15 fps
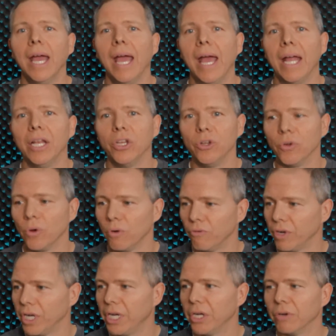and you're
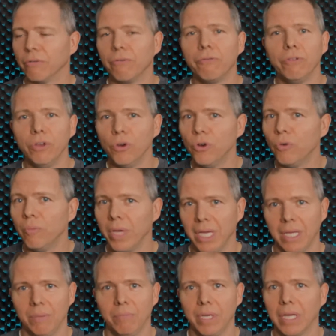over here
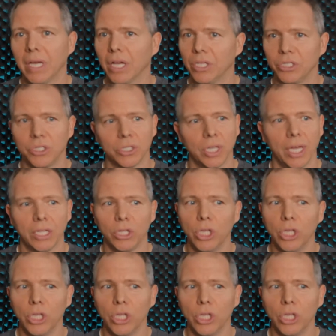fuming because you're like,